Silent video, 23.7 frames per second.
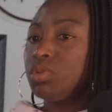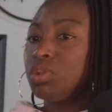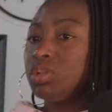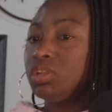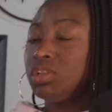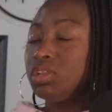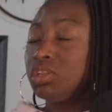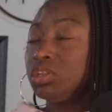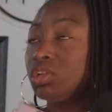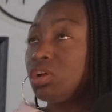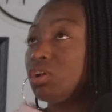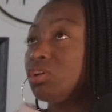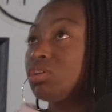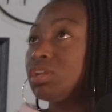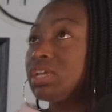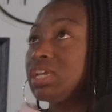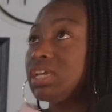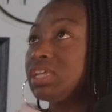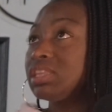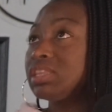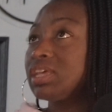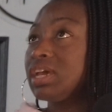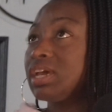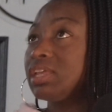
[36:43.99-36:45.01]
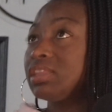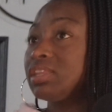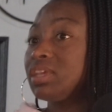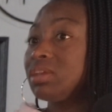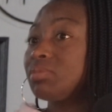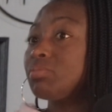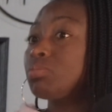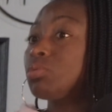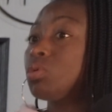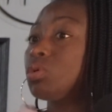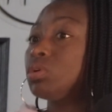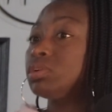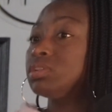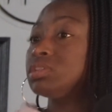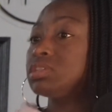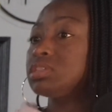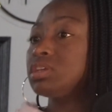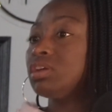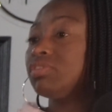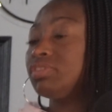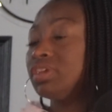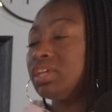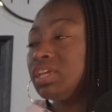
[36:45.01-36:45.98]
learning that the
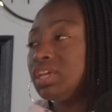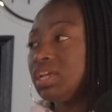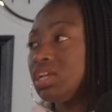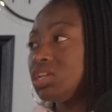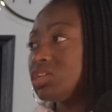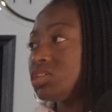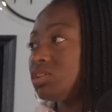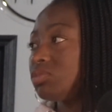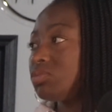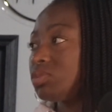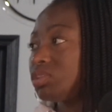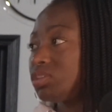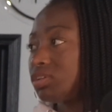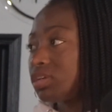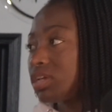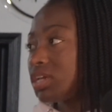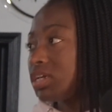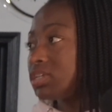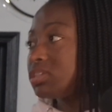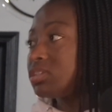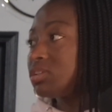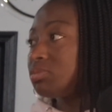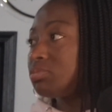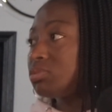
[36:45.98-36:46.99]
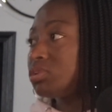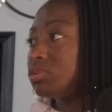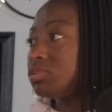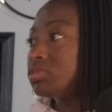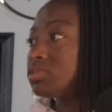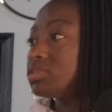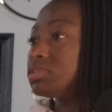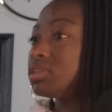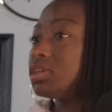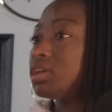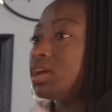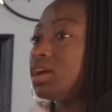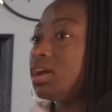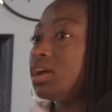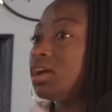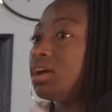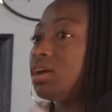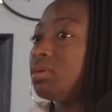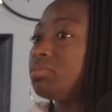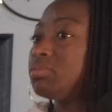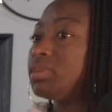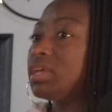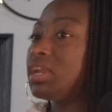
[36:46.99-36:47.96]
importance of engaging with your customers,
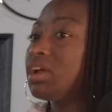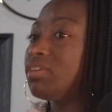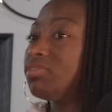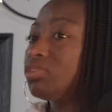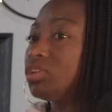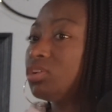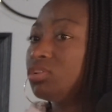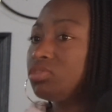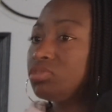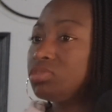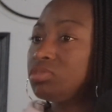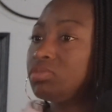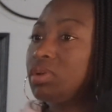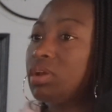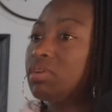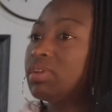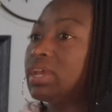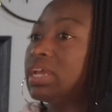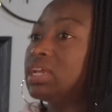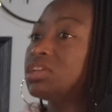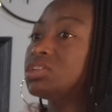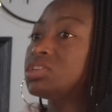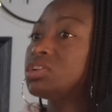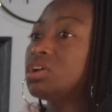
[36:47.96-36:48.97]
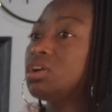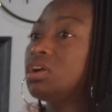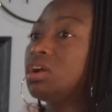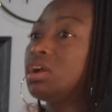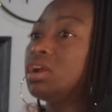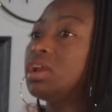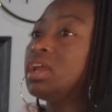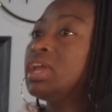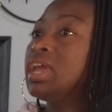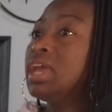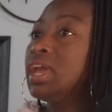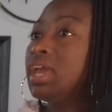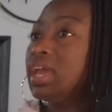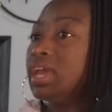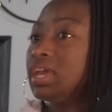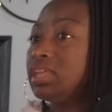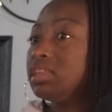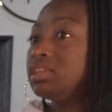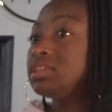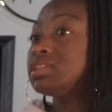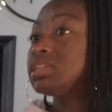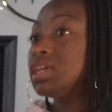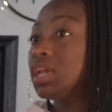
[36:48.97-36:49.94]
that I've learned throughout HR,
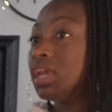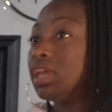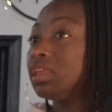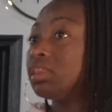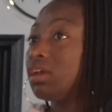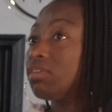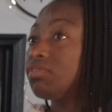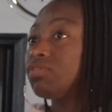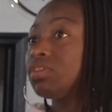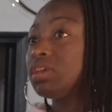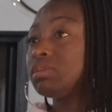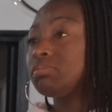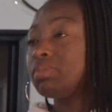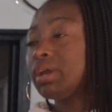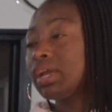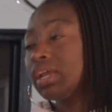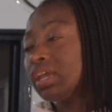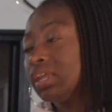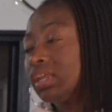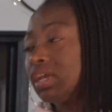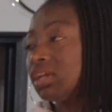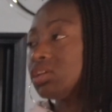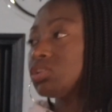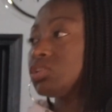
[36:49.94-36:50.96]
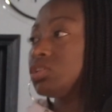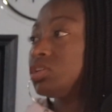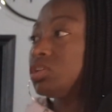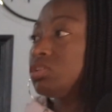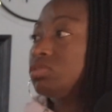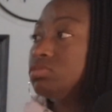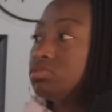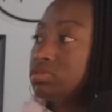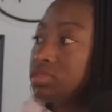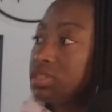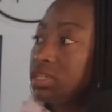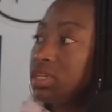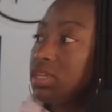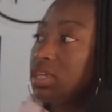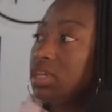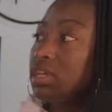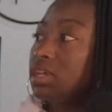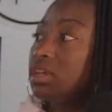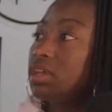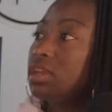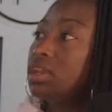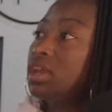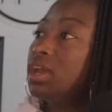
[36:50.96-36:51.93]
and then taking that feedback and actually using
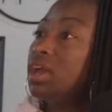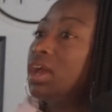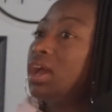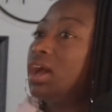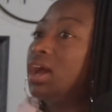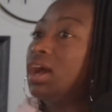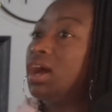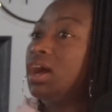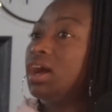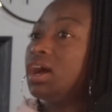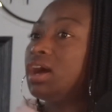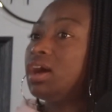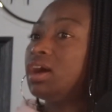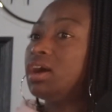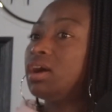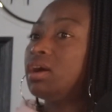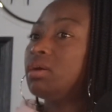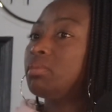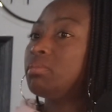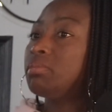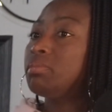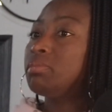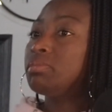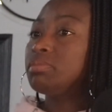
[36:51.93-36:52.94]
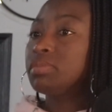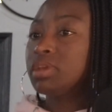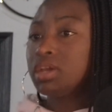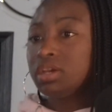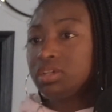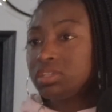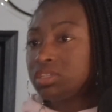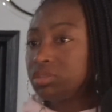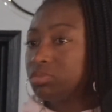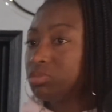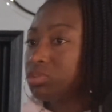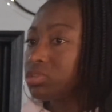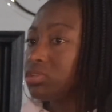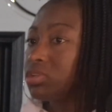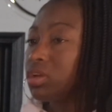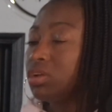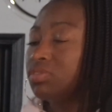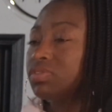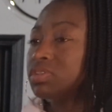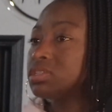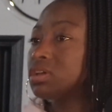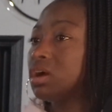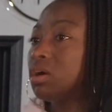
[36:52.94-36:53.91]
it. Customer
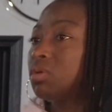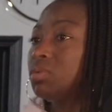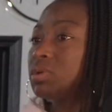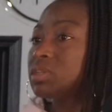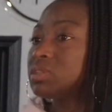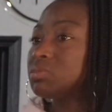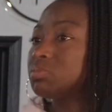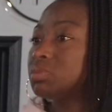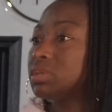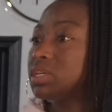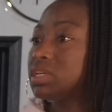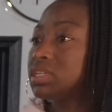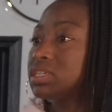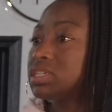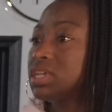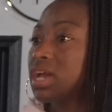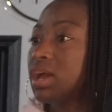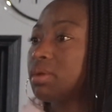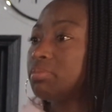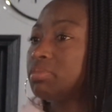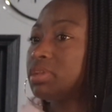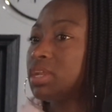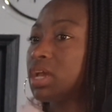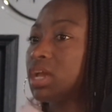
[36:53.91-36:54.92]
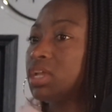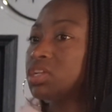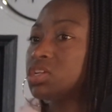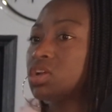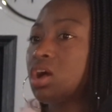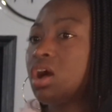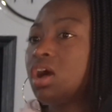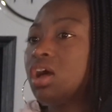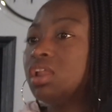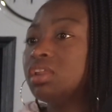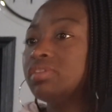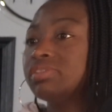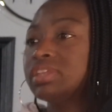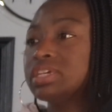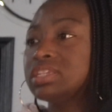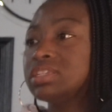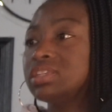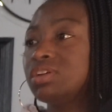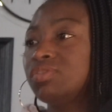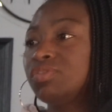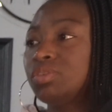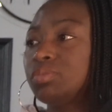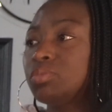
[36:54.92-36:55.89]
service always being top notch. All of that
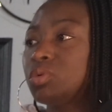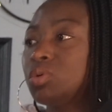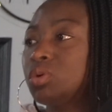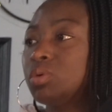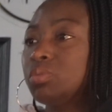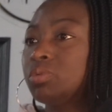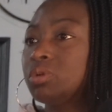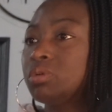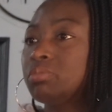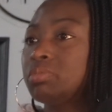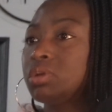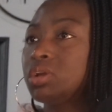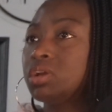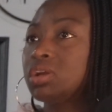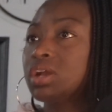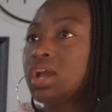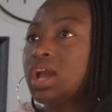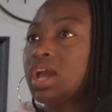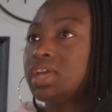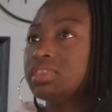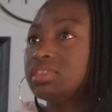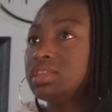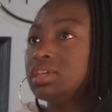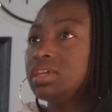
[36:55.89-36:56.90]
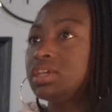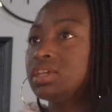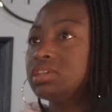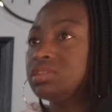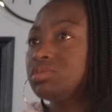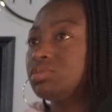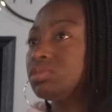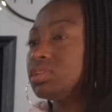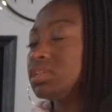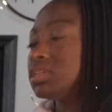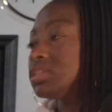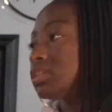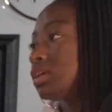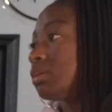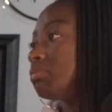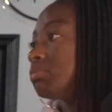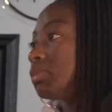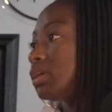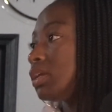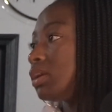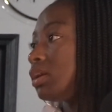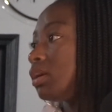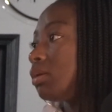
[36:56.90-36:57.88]
stuff from corporate America, I think, has really
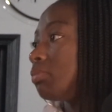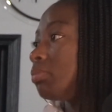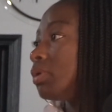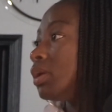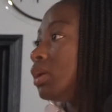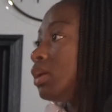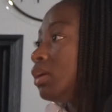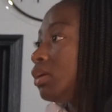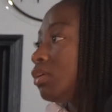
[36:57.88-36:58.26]
set me up